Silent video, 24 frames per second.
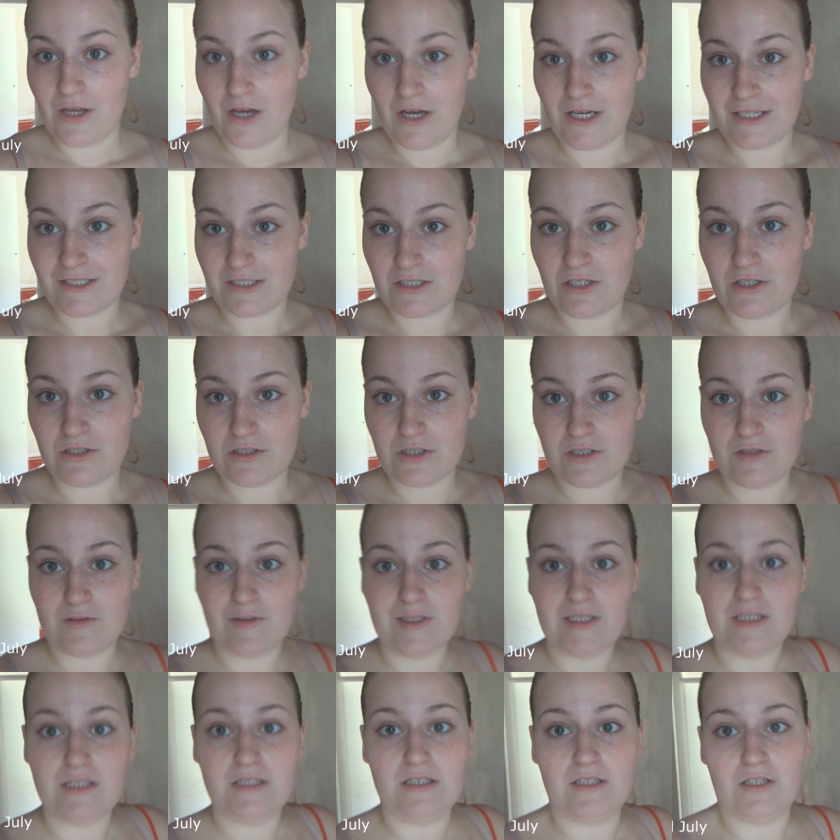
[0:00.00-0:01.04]
He's not
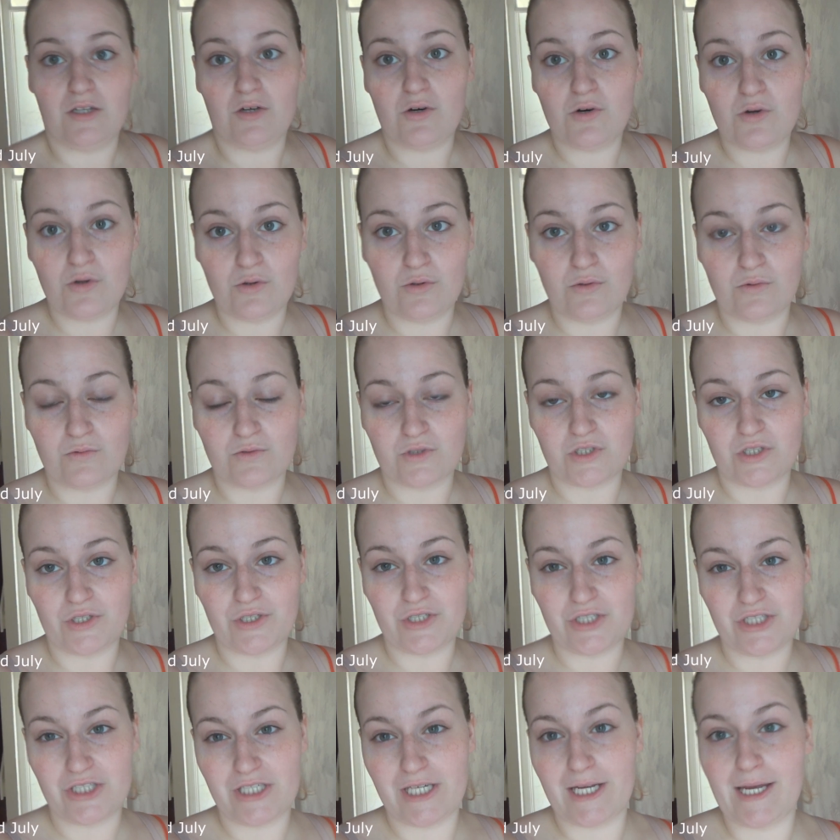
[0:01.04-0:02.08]
doing the hall
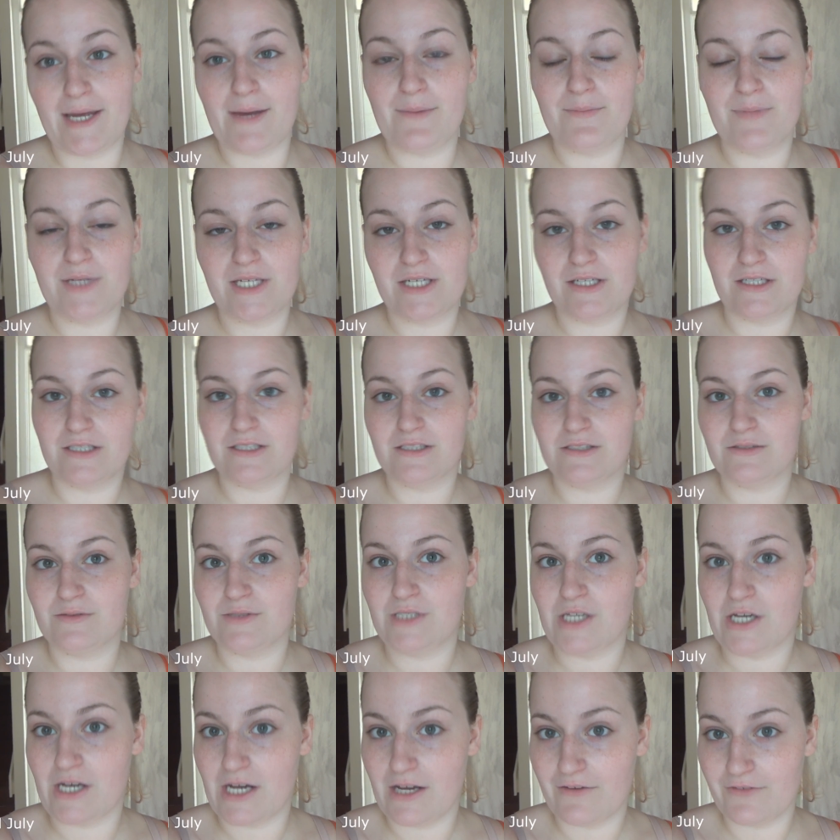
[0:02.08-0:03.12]
just yet because we
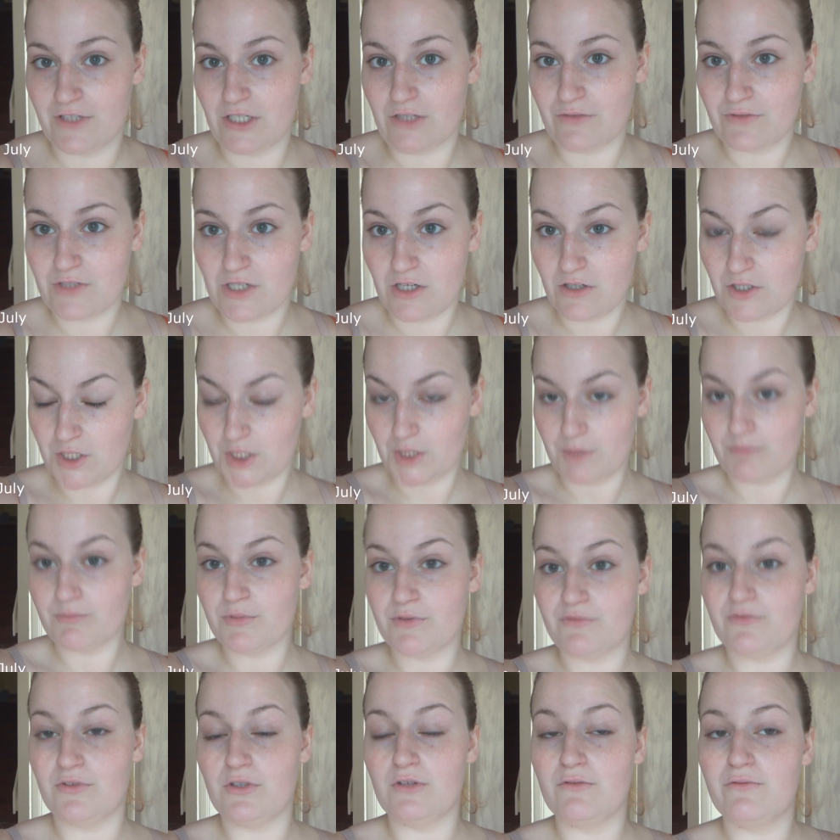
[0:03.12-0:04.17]
don't have enough time
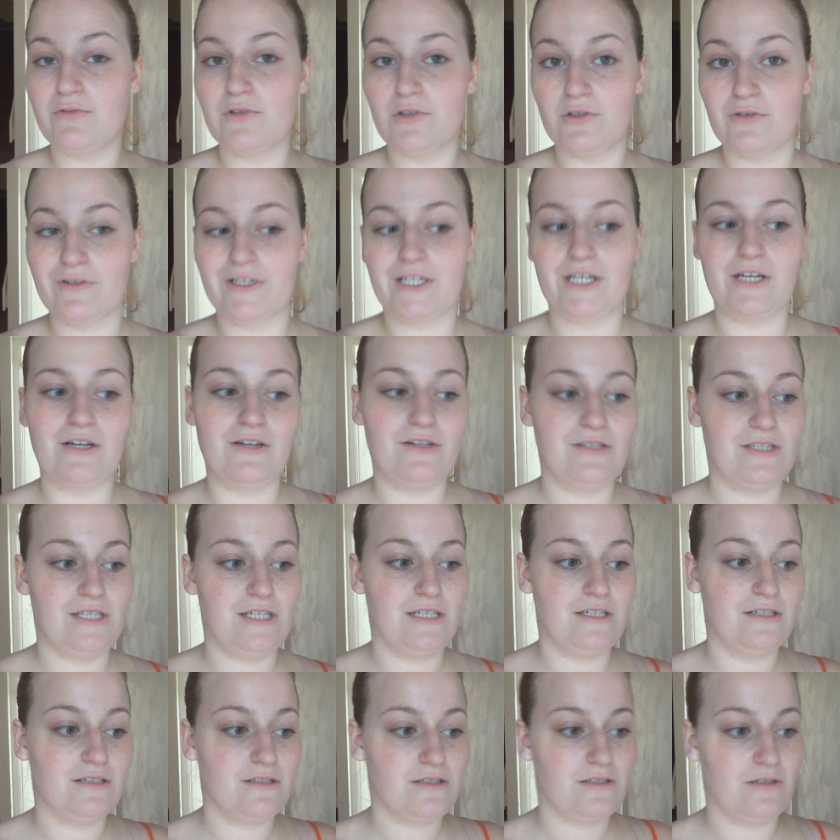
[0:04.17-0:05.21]
before the flooring goes in.